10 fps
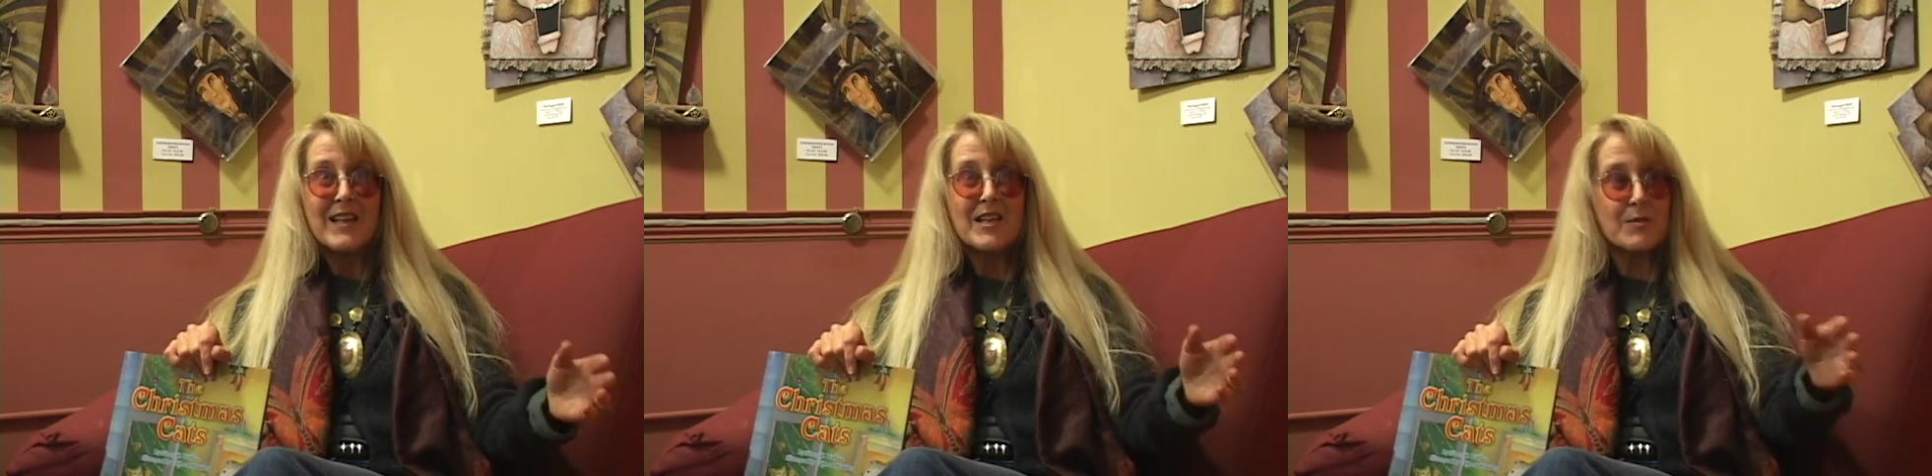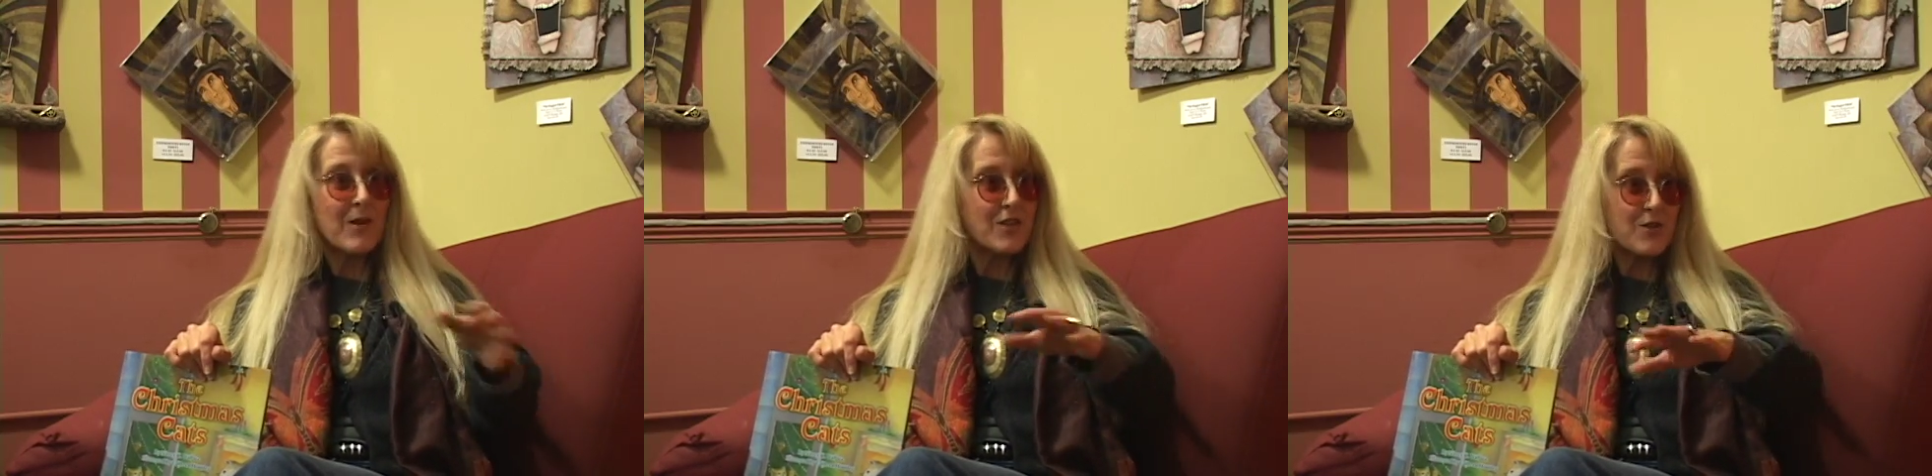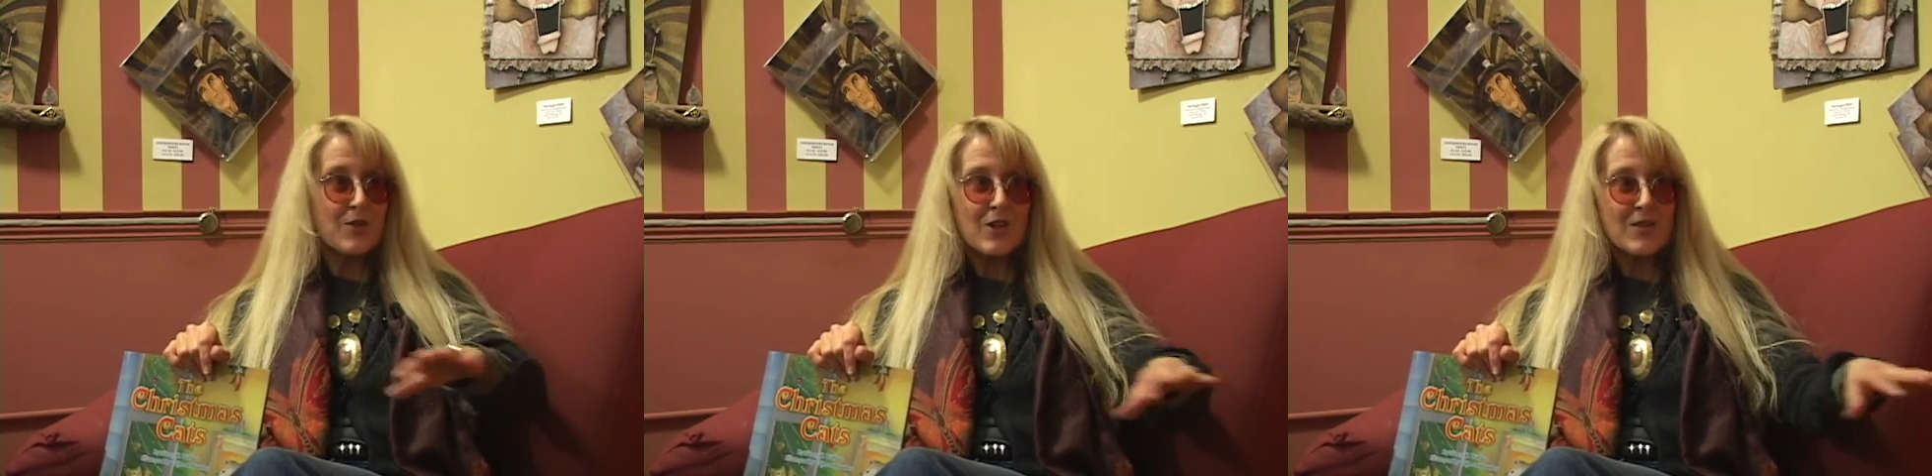Is my
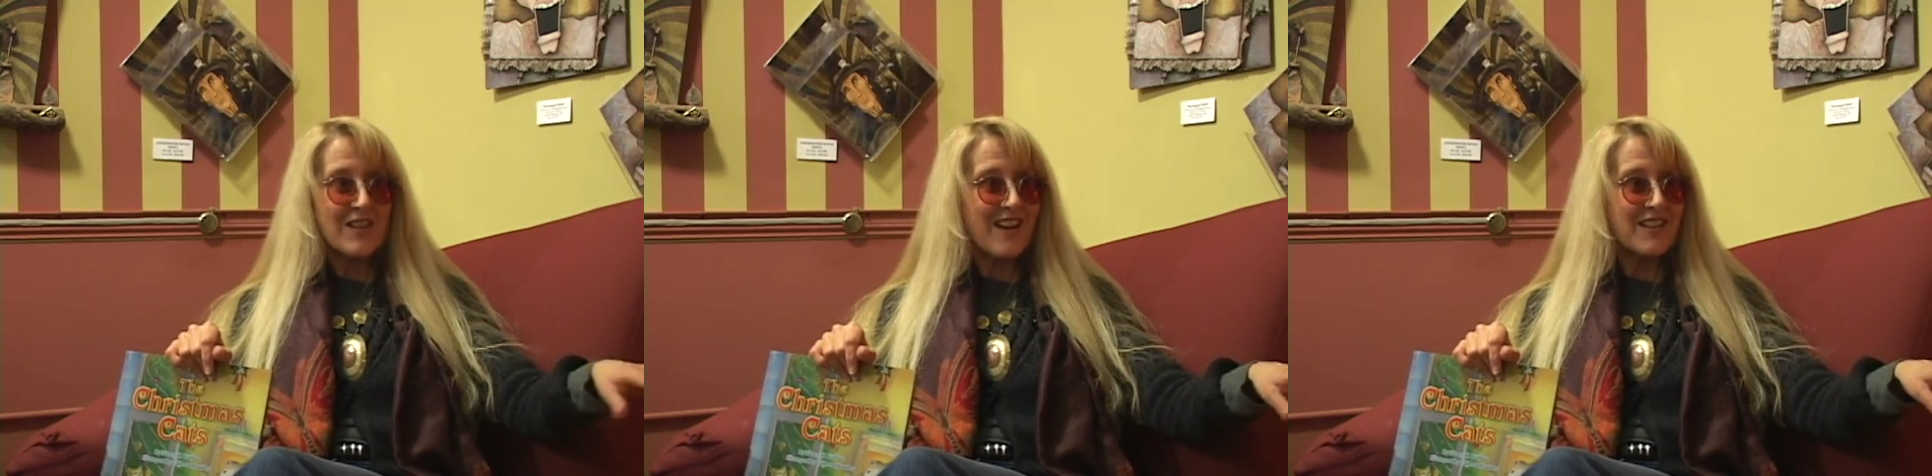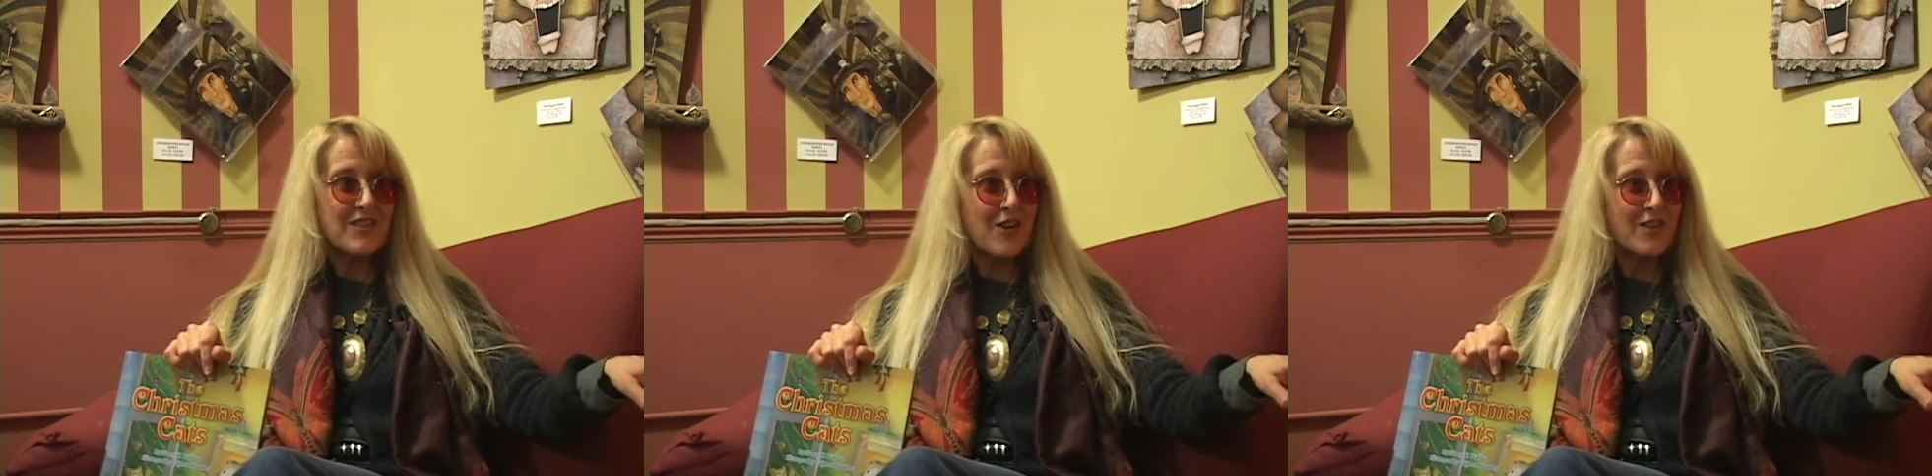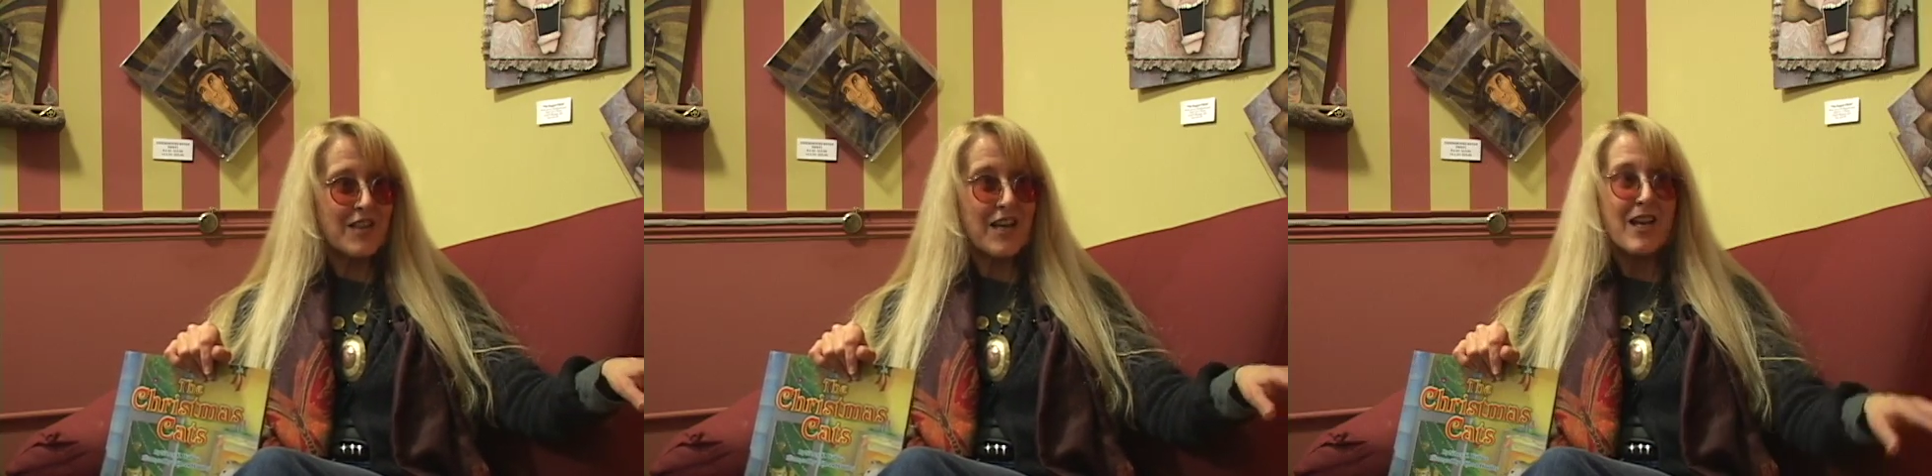studio silent
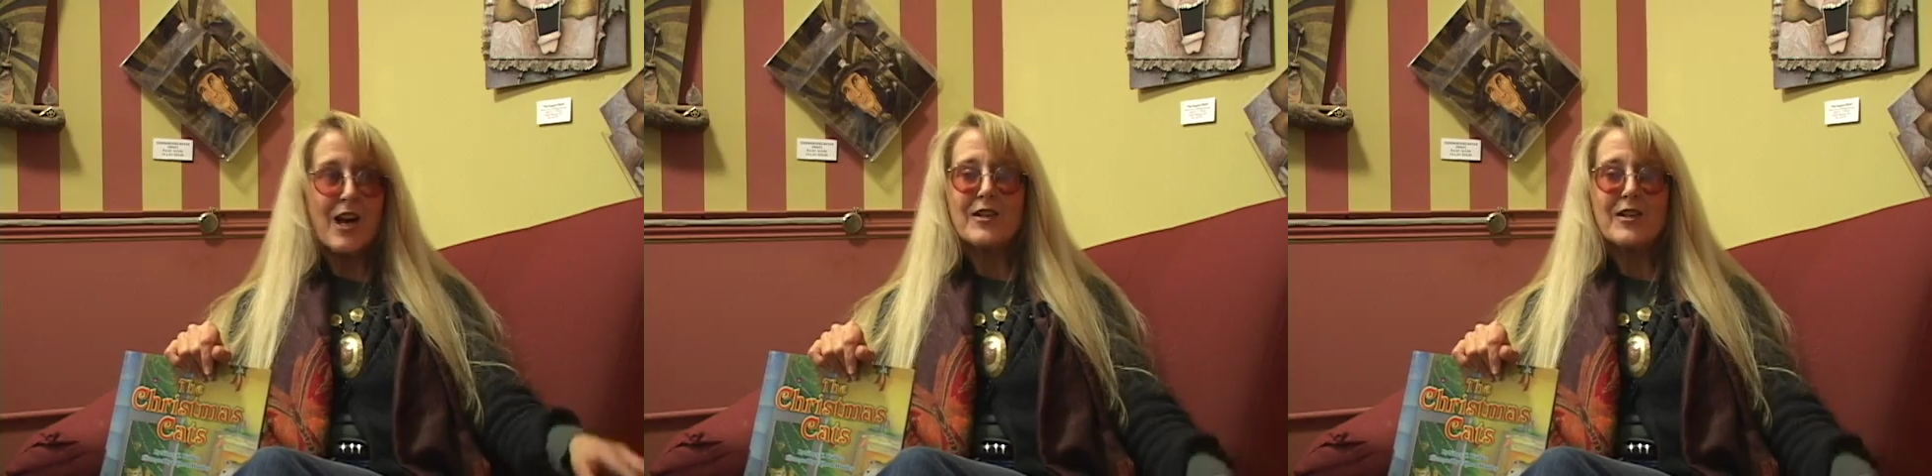all day?